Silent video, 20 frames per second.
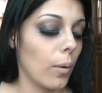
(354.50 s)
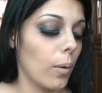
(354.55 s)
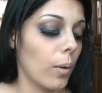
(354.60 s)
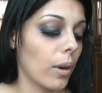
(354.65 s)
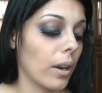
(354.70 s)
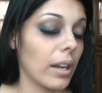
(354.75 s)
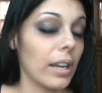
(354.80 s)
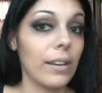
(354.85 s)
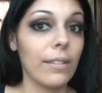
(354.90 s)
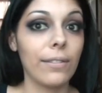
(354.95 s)

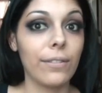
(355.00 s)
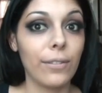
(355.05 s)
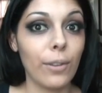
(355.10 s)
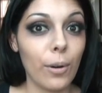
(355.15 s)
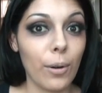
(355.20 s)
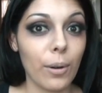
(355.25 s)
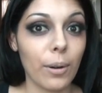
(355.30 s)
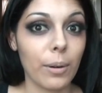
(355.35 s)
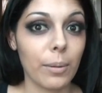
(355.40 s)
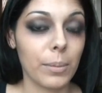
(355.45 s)
or
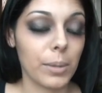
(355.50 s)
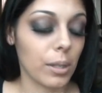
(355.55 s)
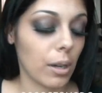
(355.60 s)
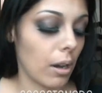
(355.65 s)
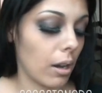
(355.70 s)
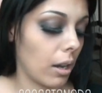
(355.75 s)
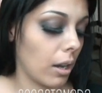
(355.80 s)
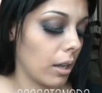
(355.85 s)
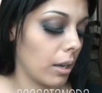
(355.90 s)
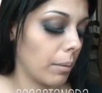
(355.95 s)
informed
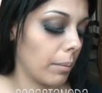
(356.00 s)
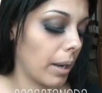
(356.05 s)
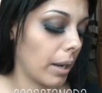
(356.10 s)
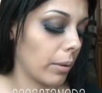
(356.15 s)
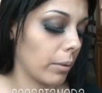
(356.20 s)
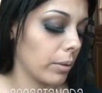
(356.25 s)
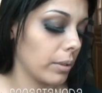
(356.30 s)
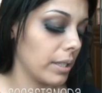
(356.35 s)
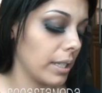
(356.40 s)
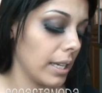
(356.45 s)
on
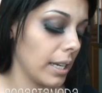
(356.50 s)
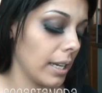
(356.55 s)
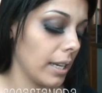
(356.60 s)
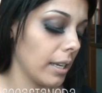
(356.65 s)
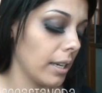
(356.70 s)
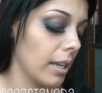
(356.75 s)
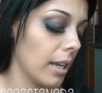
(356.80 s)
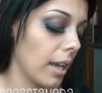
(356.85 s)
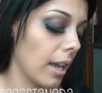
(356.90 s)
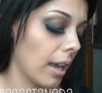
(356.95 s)
my
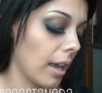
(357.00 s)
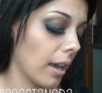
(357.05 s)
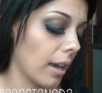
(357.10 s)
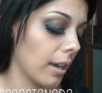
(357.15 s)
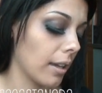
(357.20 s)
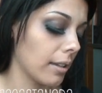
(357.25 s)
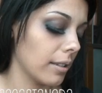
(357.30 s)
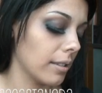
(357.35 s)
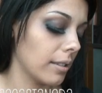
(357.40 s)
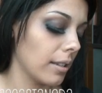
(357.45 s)
routine
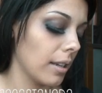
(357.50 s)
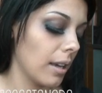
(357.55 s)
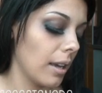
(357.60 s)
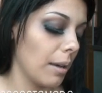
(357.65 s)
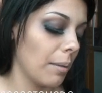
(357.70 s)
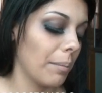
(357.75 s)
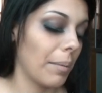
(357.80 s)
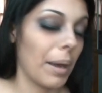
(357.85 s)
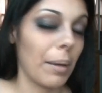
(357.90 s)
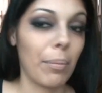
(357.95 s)
and
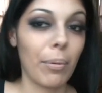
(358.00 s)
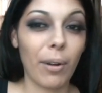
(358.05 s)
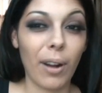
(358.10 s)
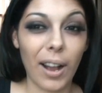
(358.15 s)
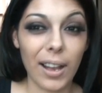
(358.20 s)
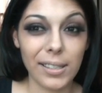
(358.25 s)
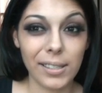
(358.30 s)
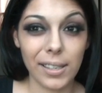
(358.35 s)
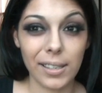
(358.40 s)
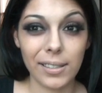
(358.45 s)
my
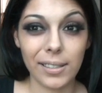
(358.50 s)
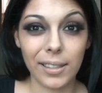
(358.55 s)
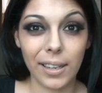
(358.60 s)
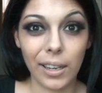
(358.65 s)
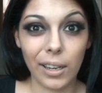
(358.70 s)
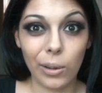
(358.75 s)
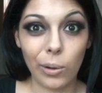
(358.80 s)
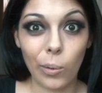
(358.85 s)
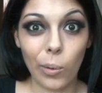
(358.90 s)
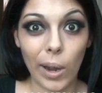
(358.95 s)
process to
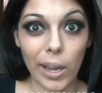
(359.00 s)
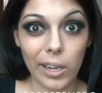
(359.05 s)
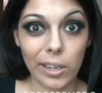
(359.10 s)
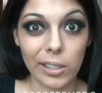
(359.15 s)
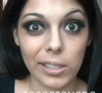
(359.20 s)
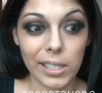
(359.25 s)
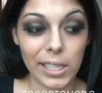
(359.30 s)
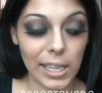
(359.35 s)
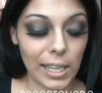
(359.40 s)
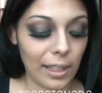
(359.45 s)
getting
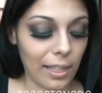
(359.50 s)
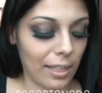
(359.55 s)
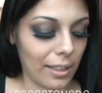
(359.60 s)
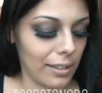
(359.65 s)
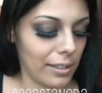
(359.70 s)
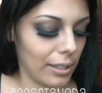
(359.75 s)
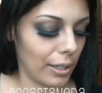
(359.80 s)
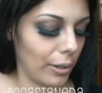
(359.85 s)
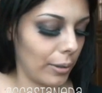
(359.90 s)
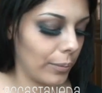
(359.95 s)
wider
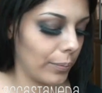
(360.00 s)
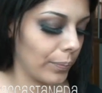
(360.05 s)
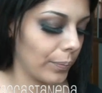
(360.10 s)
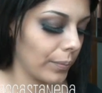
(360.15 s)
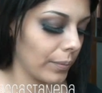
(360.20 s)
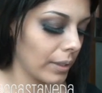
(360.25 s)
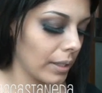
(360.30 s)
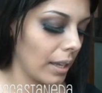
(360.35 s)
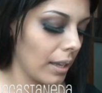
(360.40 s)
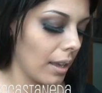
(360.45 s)
teeth. So
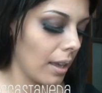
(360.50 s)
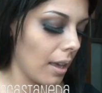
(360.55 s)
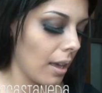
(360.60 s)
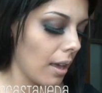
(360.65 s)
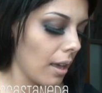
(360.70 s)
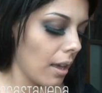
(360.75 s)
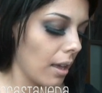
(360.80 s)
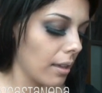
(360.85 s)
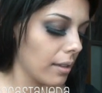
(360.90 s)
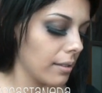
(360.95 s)

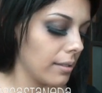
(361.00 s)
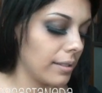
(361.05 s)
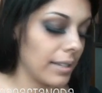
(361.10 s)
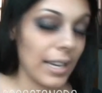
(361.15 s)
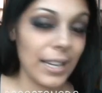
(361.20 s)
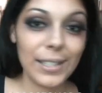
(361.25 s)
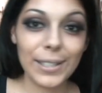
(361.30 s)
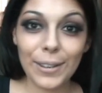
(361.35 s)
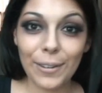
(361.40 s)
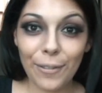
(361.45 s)

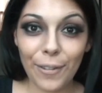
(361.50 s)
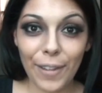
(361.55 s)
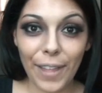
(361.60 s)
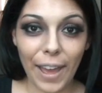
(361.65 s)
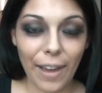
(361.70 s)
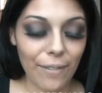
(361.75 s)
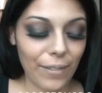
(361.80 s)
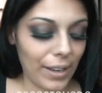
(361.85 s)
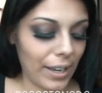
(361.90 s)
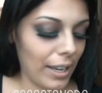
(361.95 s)
stay tuned for
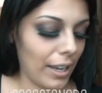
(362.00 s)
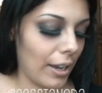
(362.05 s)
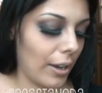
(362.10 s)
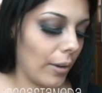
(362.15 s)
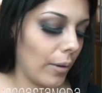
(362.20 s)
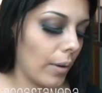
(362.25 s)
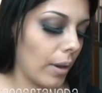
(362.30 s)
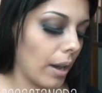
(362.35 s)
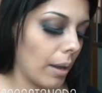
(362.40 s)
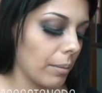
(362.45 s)
that video.